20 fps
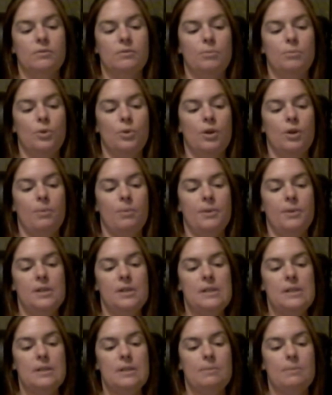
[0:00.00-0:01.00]

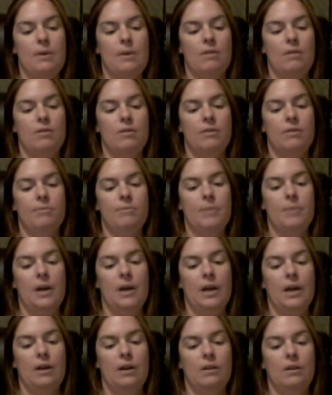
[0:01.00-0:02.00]
predominant smell of
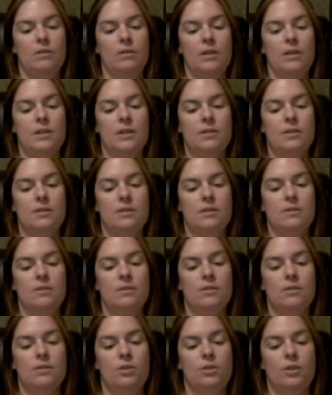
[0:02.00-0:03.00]
money.
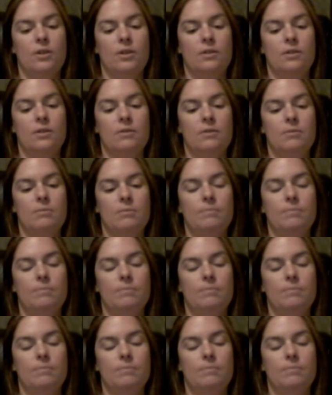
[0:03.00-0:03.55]
You can